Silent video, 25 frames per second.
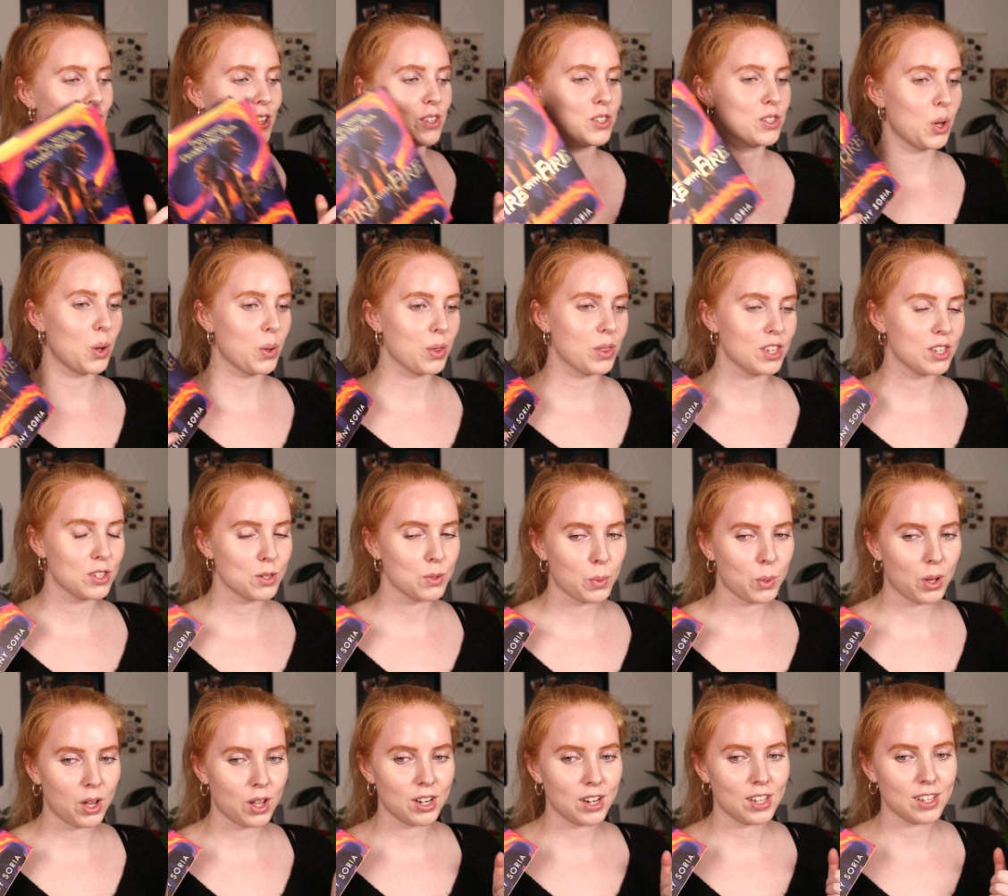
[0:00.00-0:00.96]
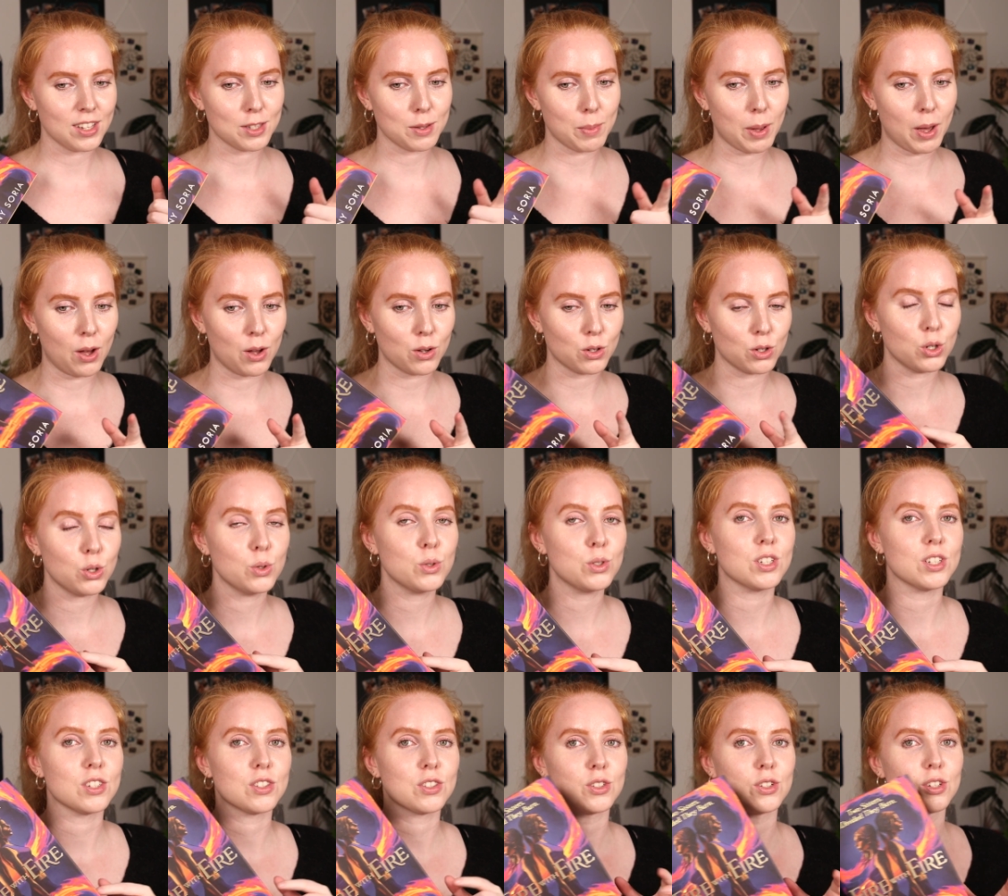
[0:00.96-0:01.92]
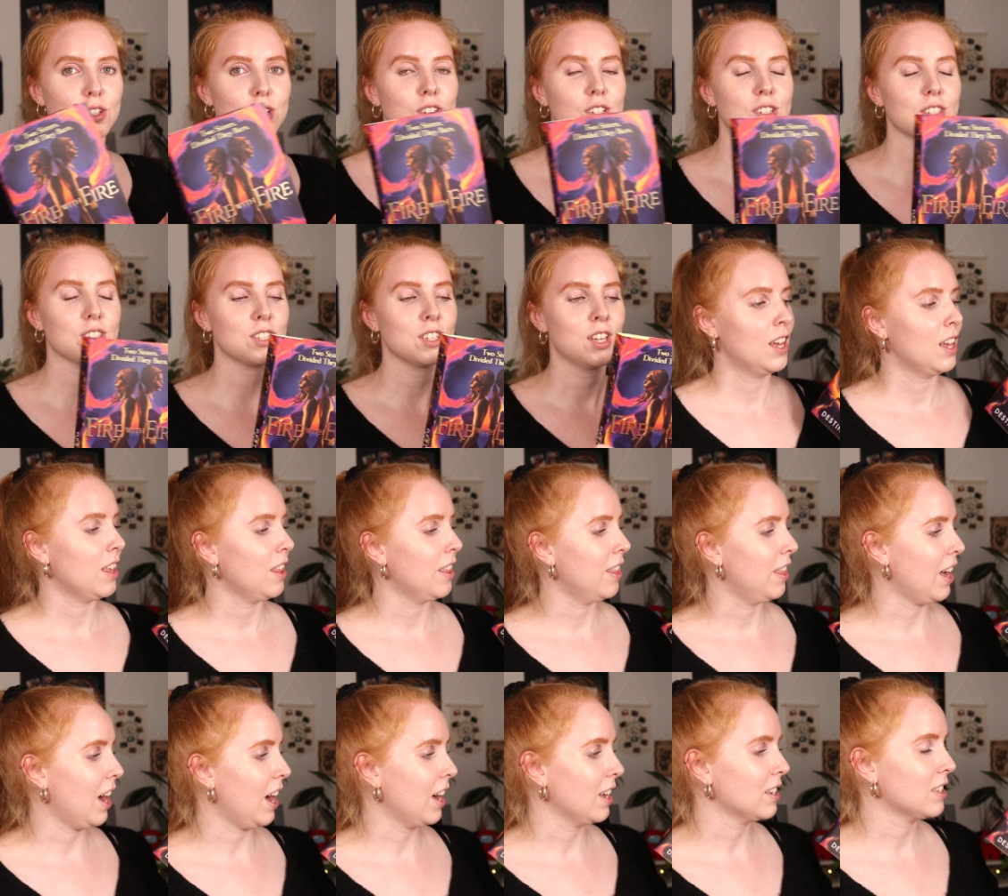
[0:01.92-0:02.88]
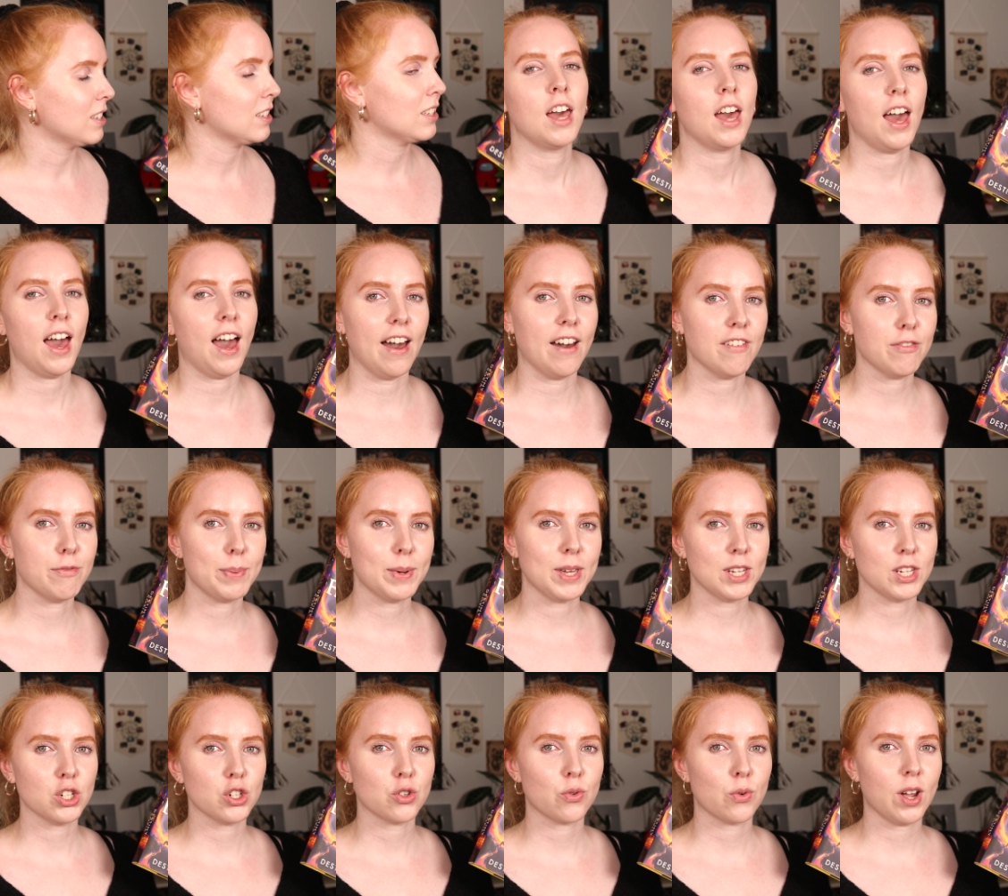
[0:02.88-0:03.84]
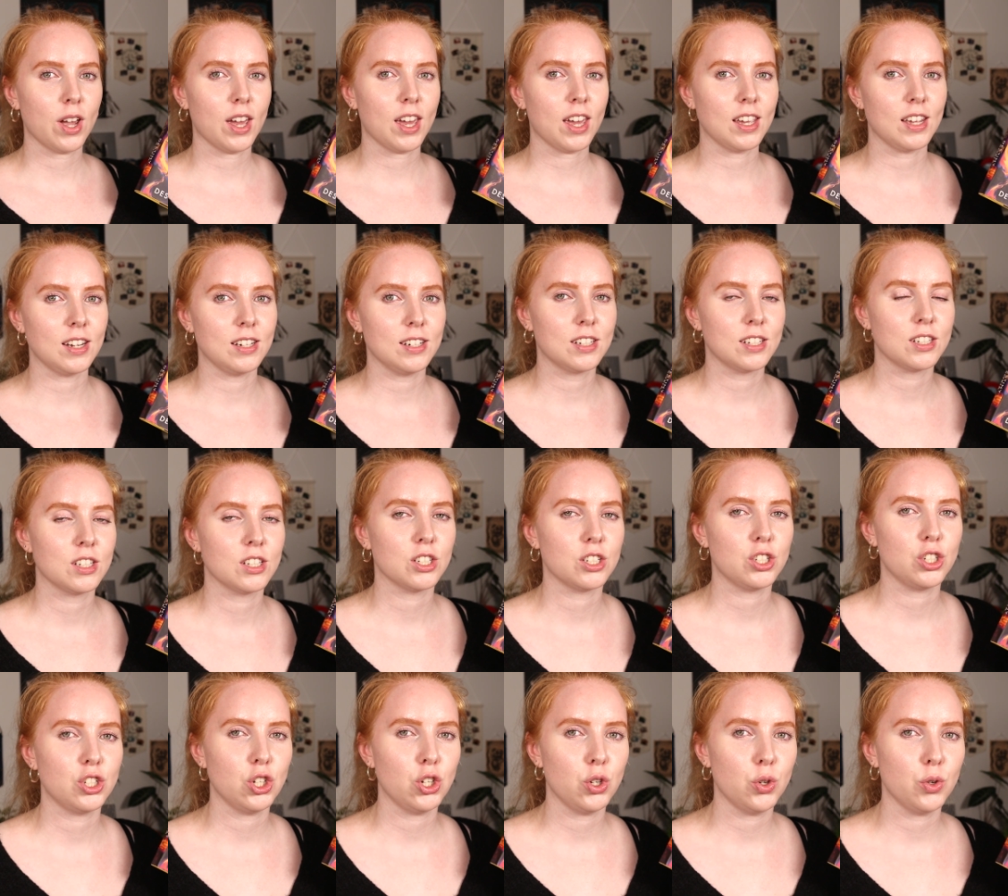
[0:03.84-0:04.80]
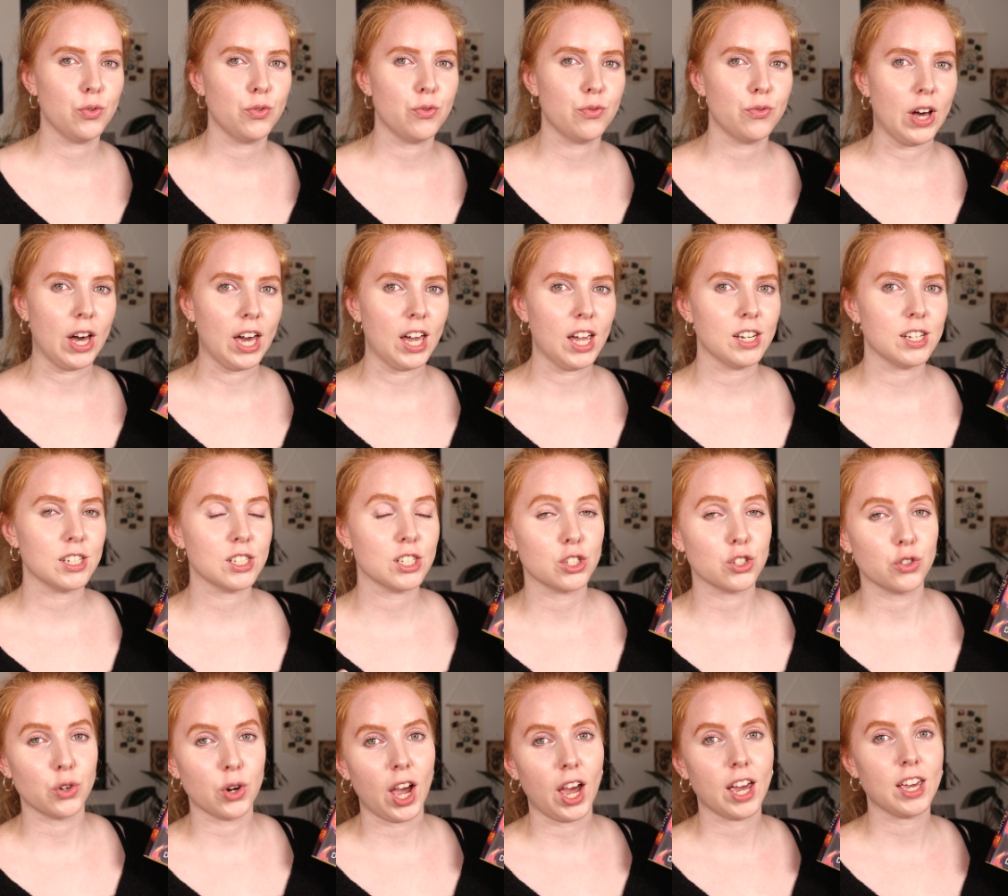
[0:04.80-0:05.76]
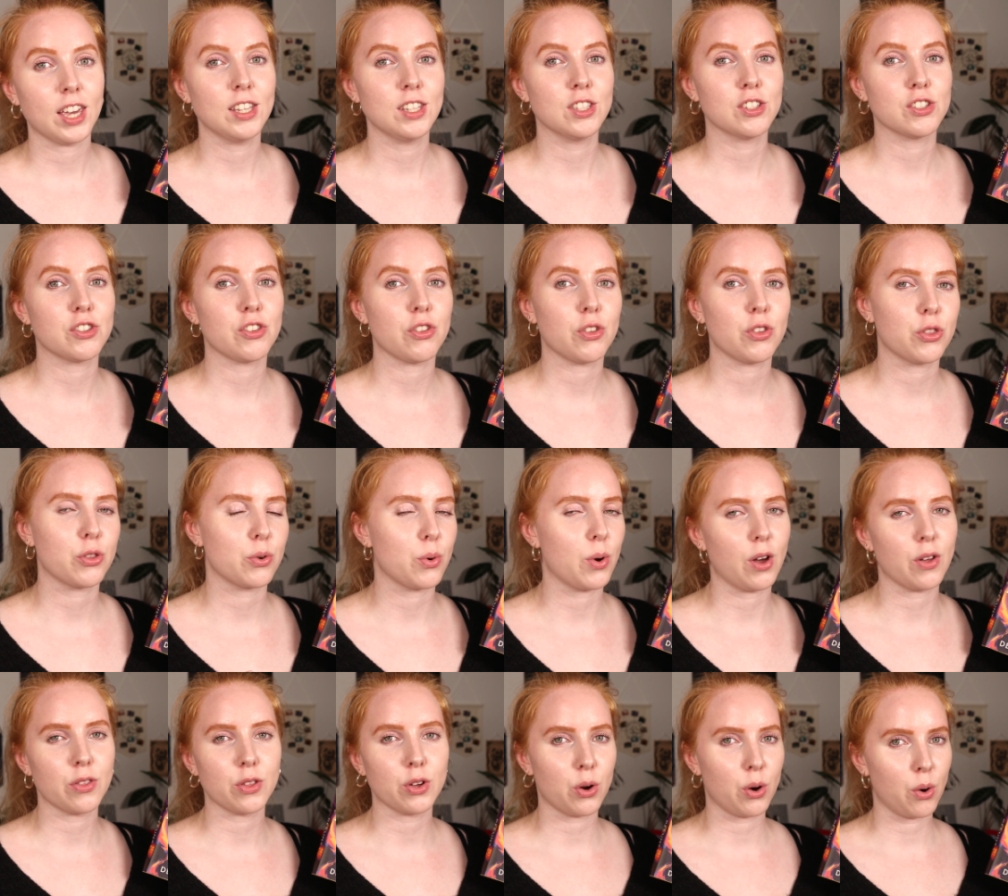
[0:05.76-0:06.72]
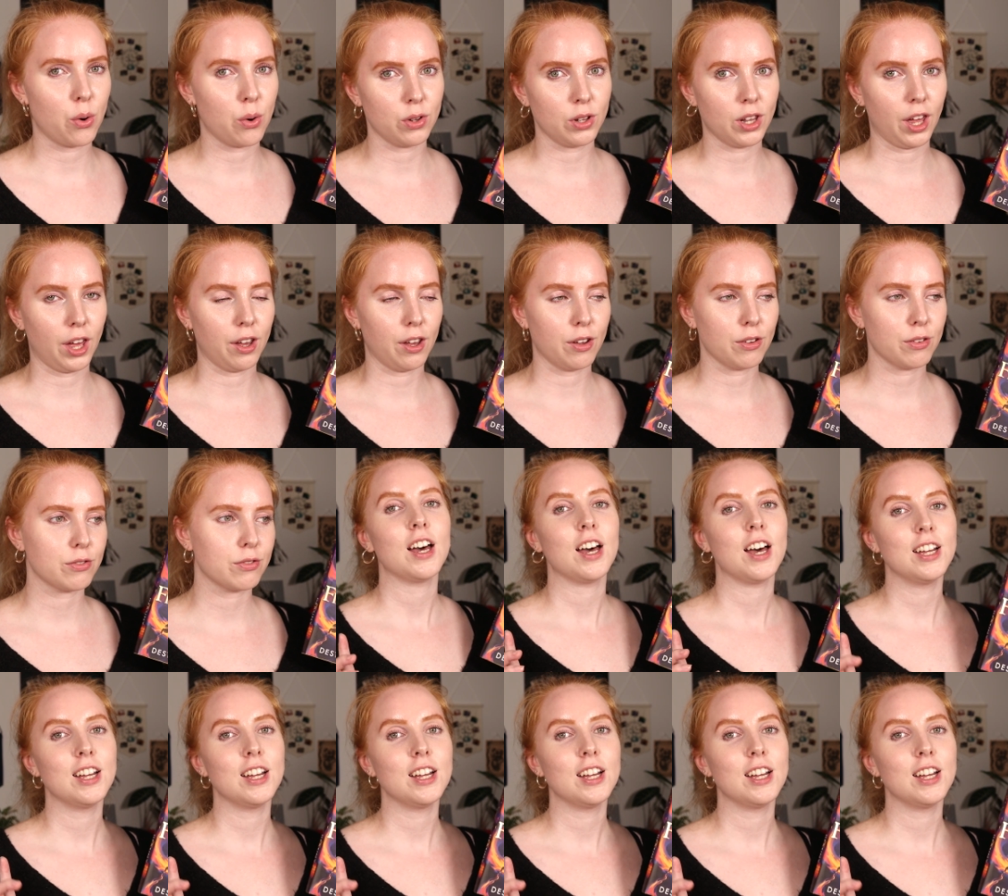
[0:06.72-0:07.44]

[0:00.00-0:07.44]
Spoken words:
So this one is about two sisters that have been trained to fight dragons throughout their whole life.